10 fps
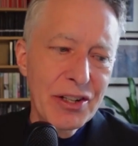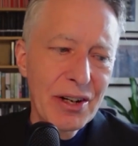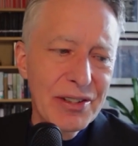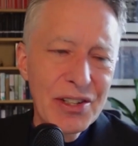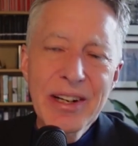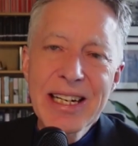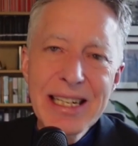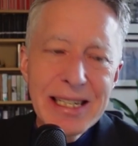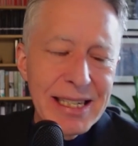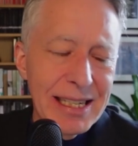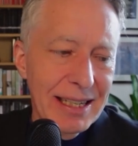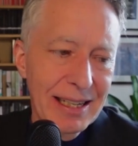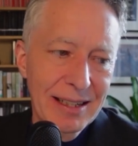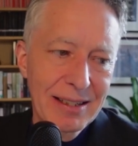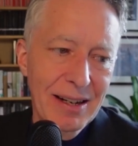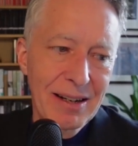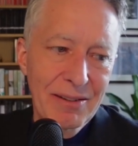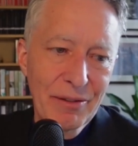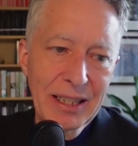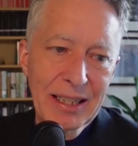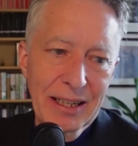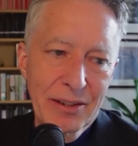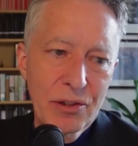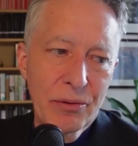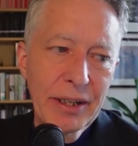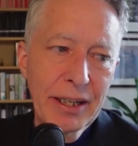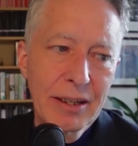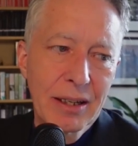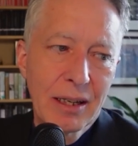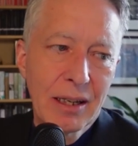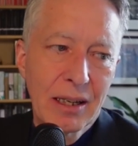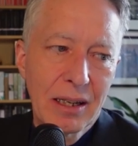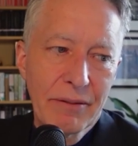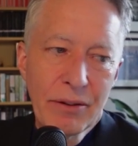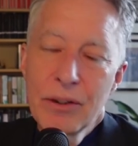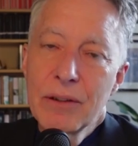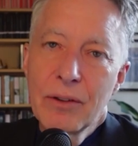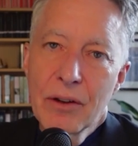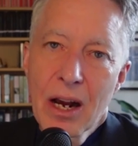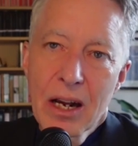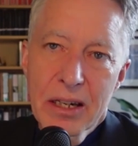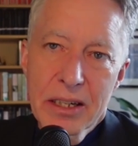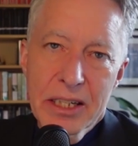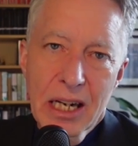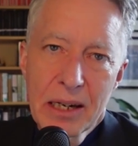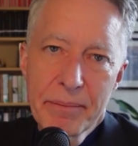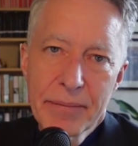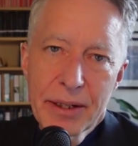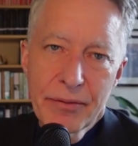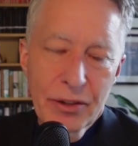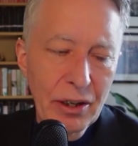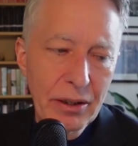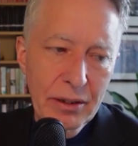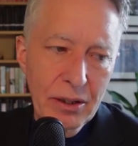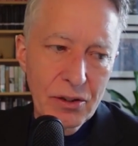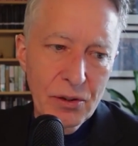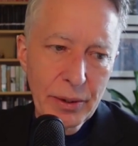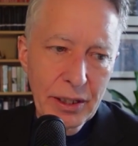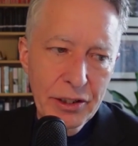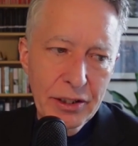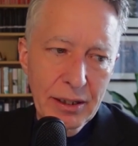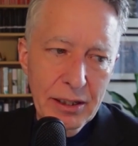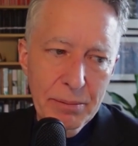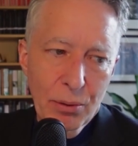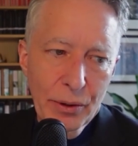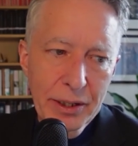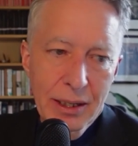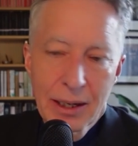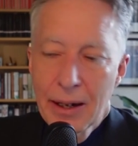So it's not easy, really, to read Verner von Heidenstam if you don't know Swedish at this point.